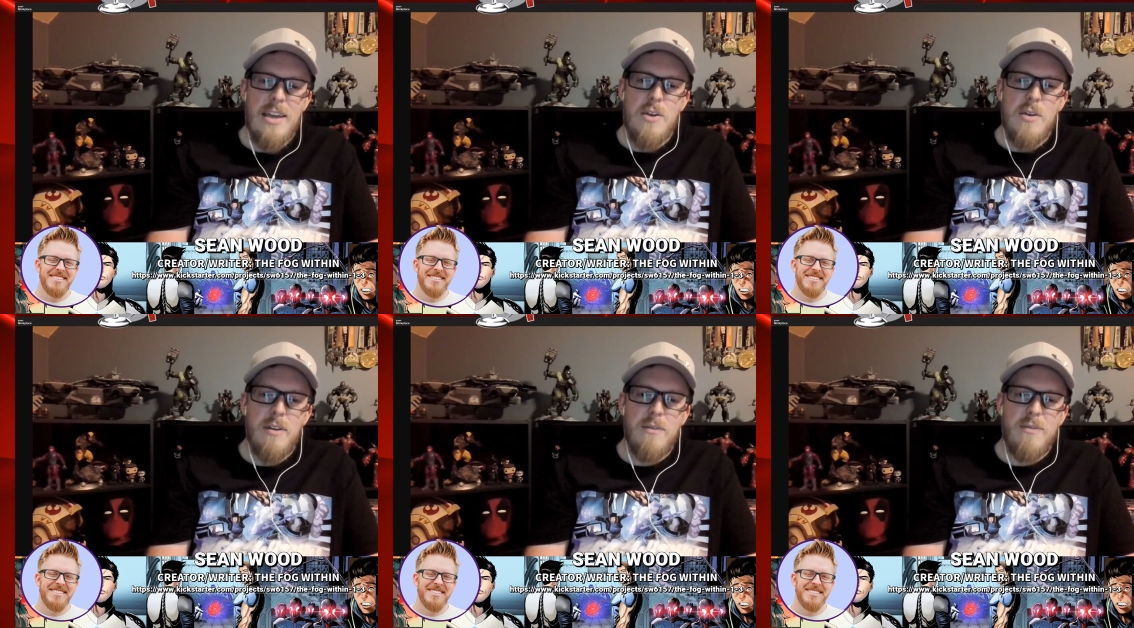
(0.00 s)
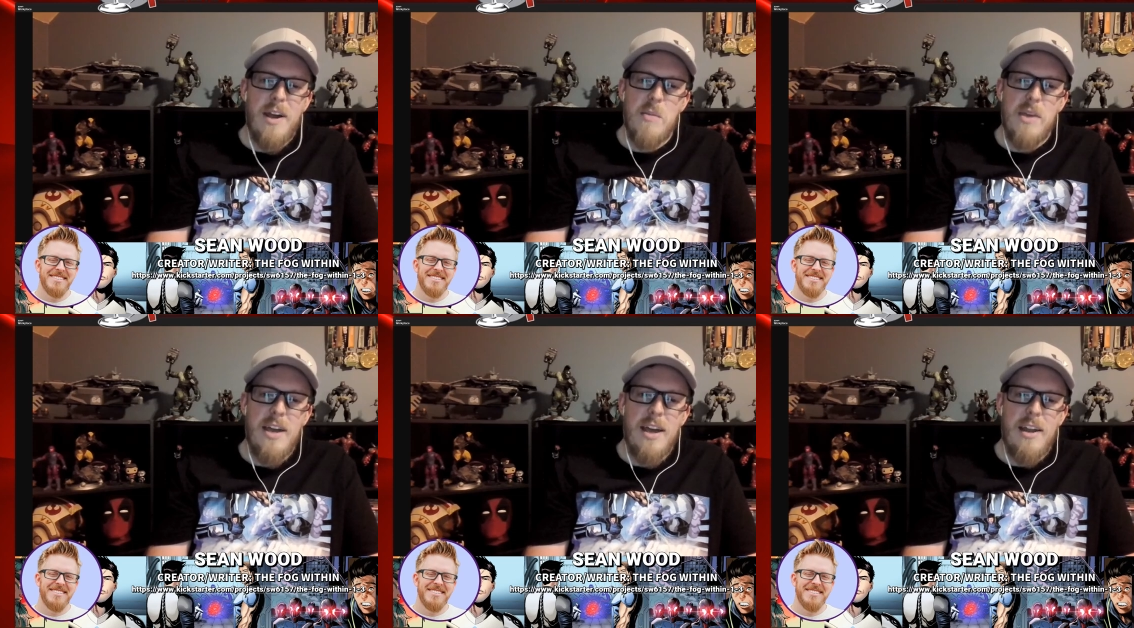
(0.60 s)
Speaker 1: You can find
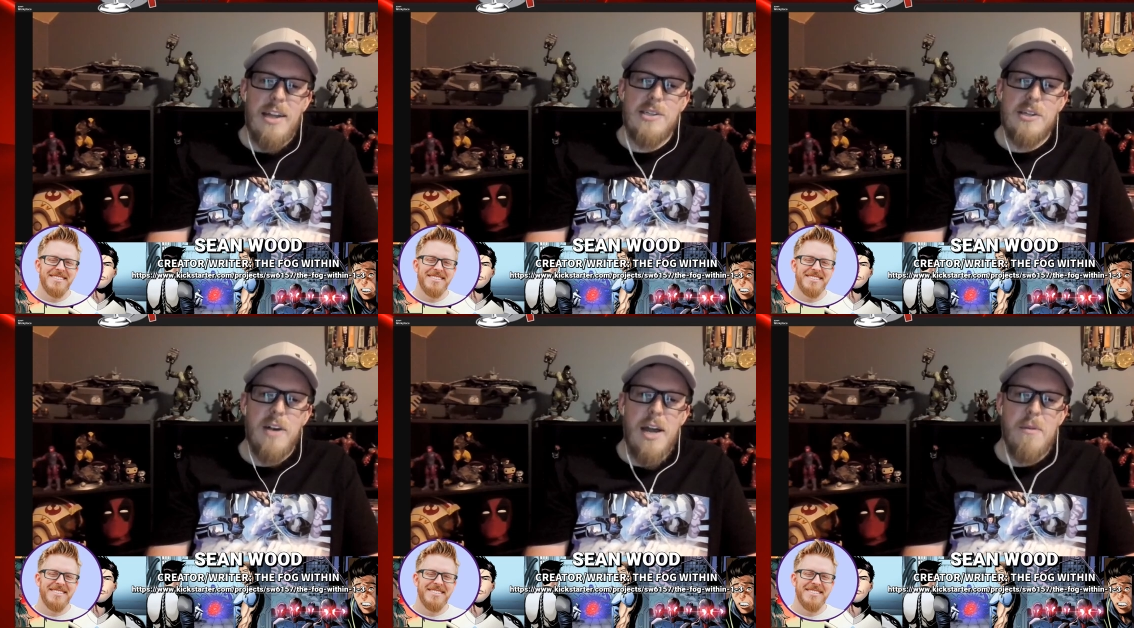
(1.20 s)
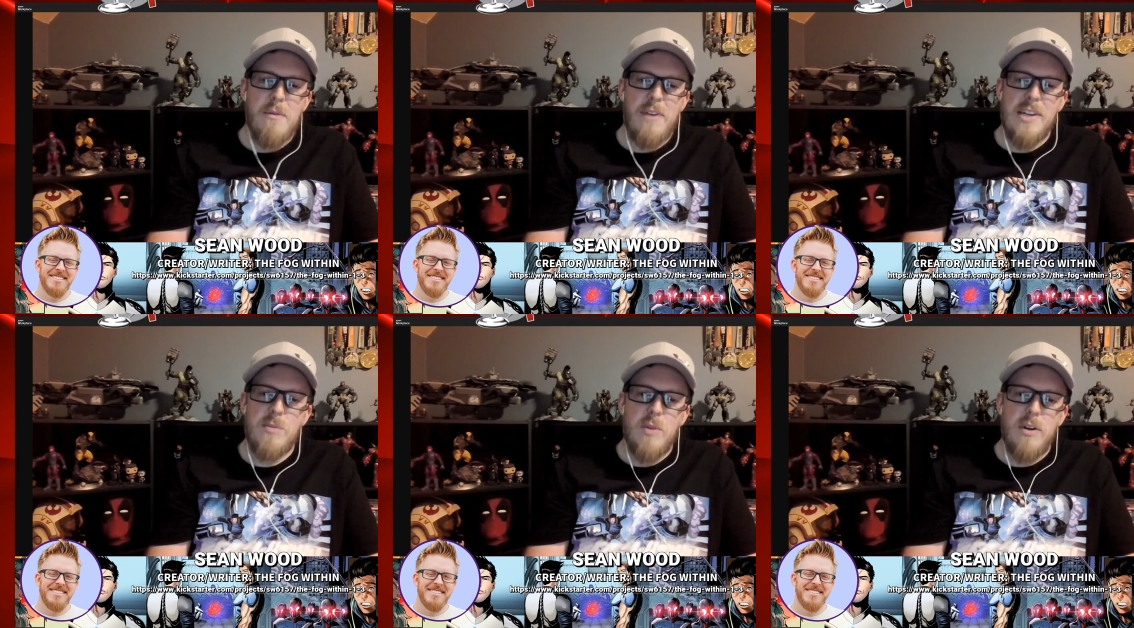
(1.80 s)
me at Instagram,
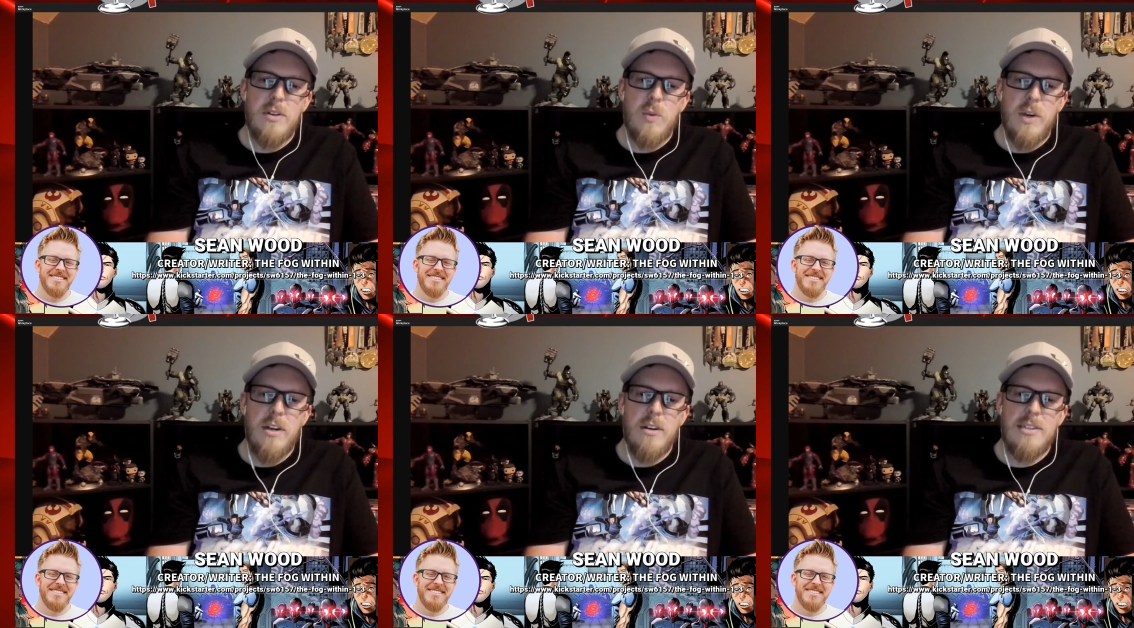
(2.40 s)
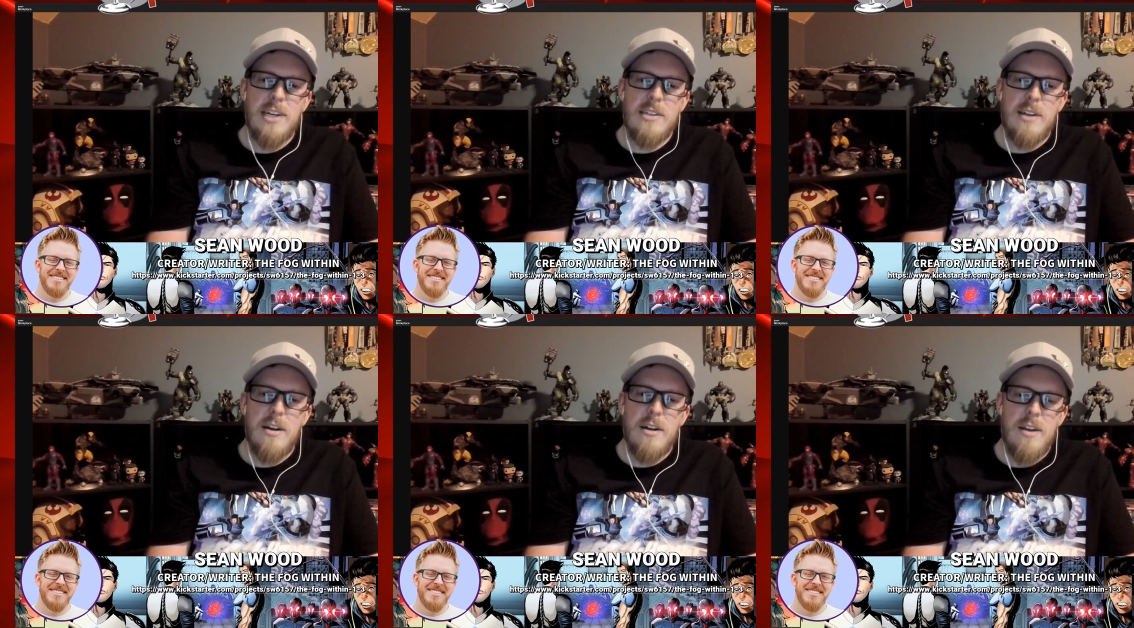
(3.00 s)
Facebook, Twitter,
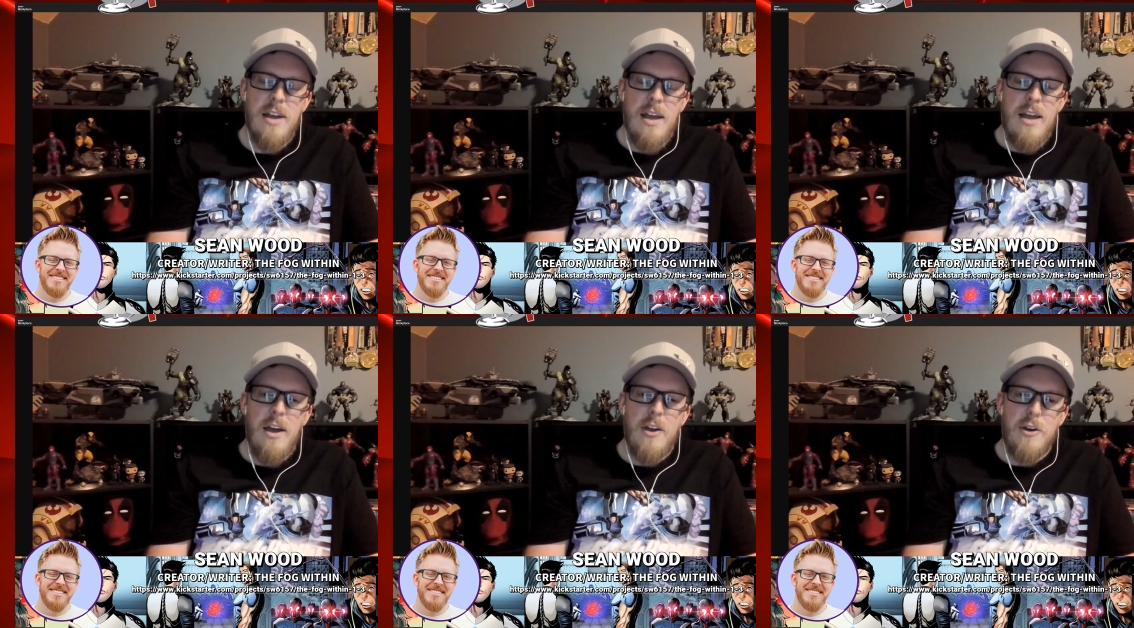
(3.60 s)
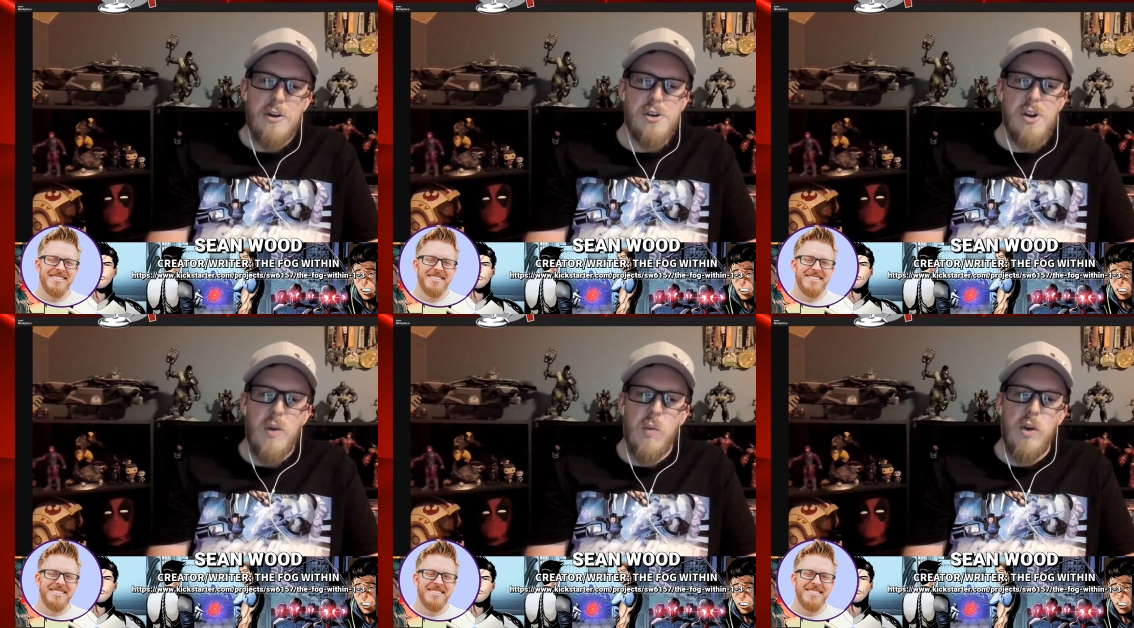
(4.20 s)
TikTok under
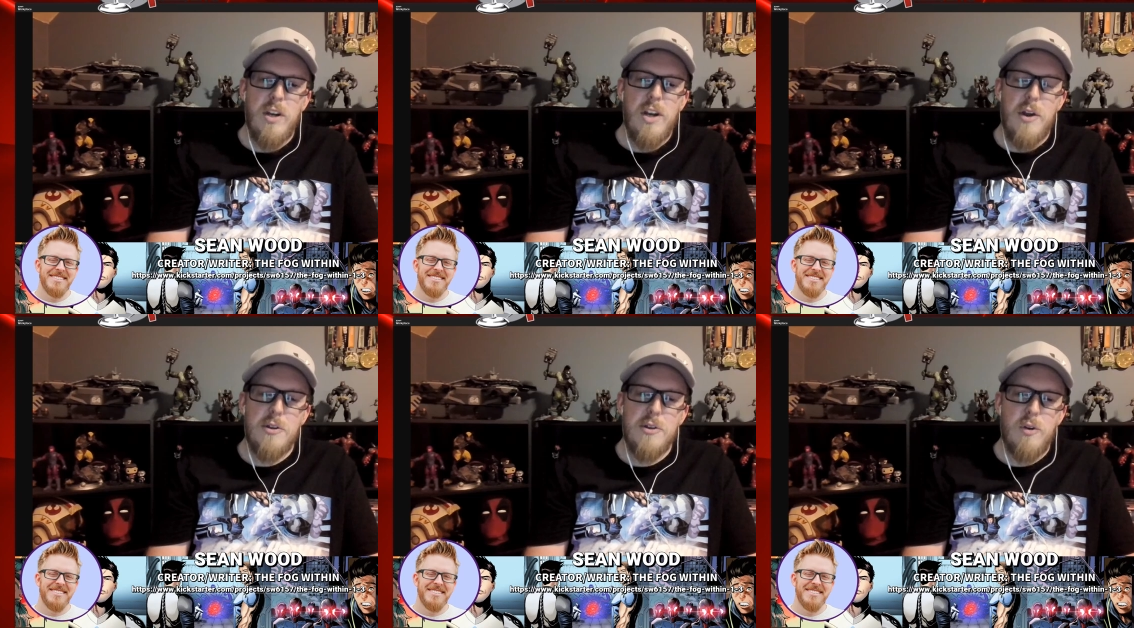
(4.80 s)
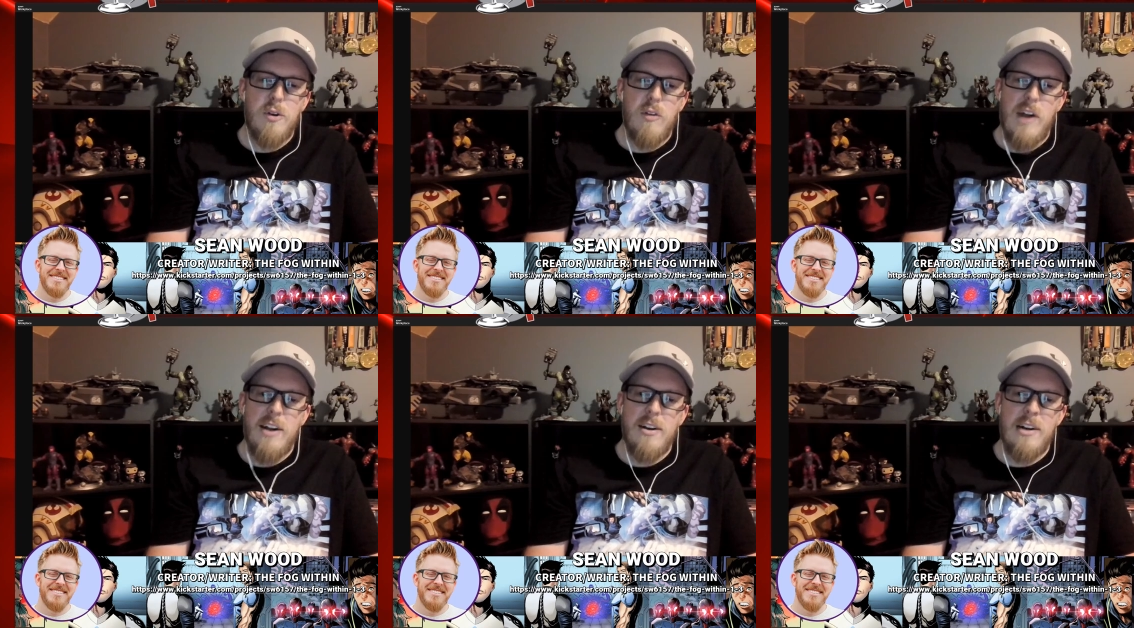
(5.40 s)
Sean Wood
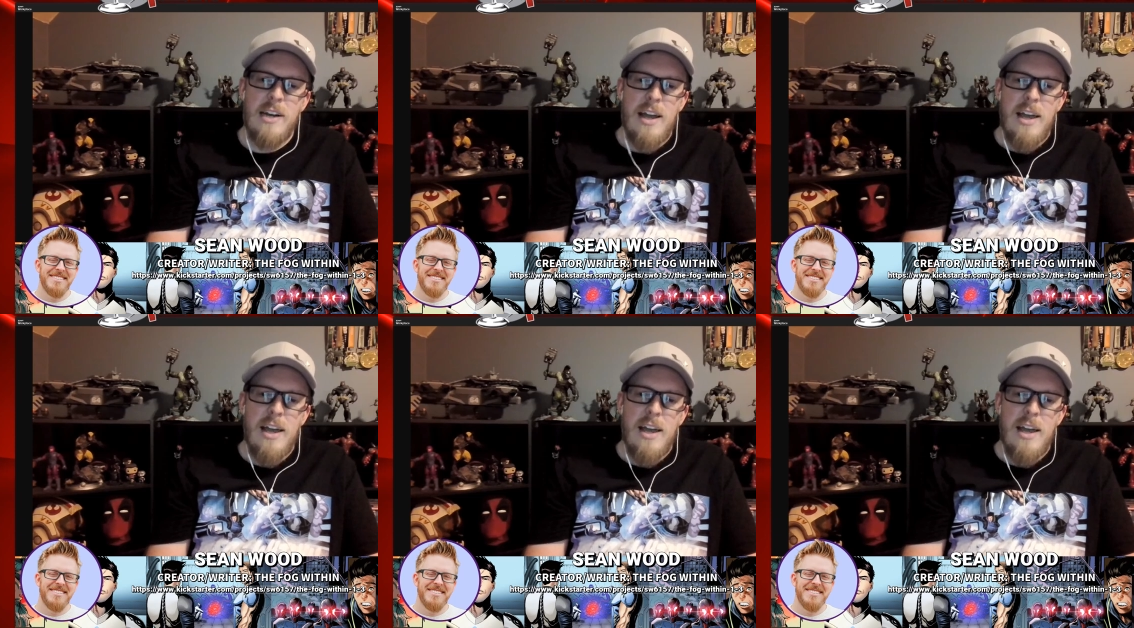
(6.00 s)
_writer.